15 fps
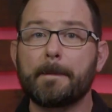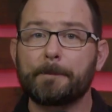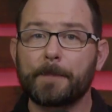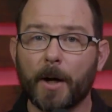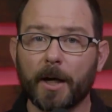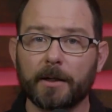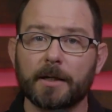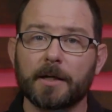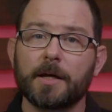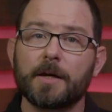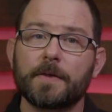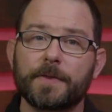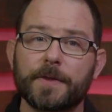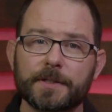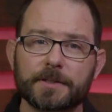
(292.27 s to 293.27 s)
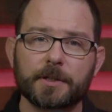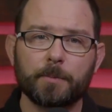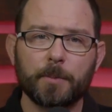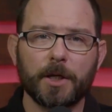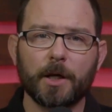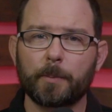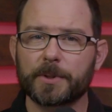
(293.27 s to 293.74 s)
but this could
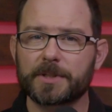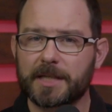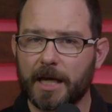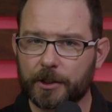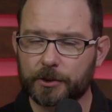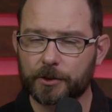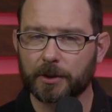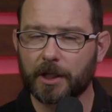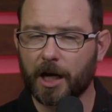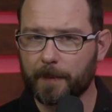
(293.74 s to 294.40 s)
be a potential